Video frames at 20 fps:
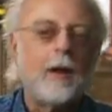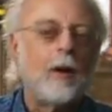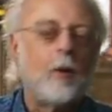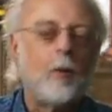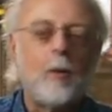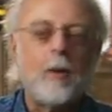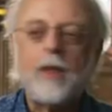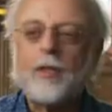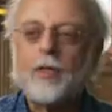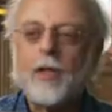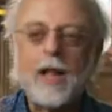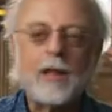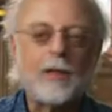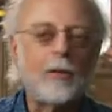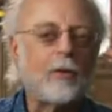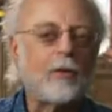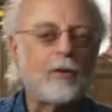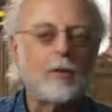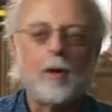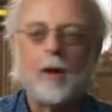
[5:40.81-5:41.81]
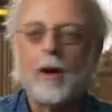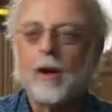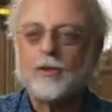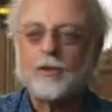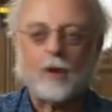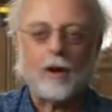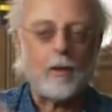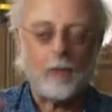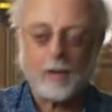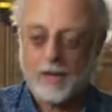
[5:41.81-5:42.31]
we think those laws
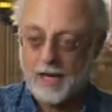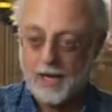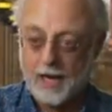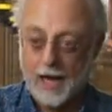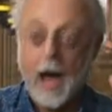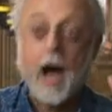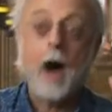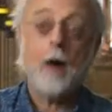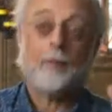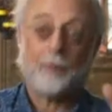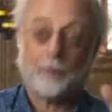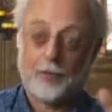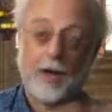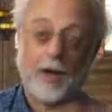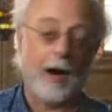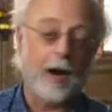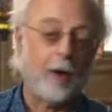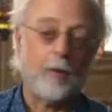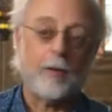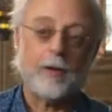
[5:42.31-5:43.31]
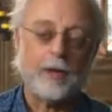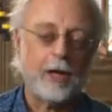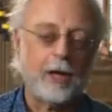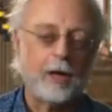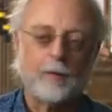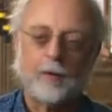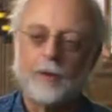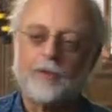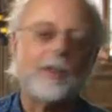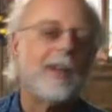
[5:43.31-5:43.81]
are out there in the
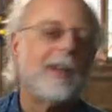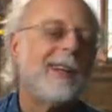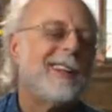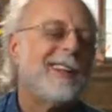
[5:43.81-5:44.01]
universe.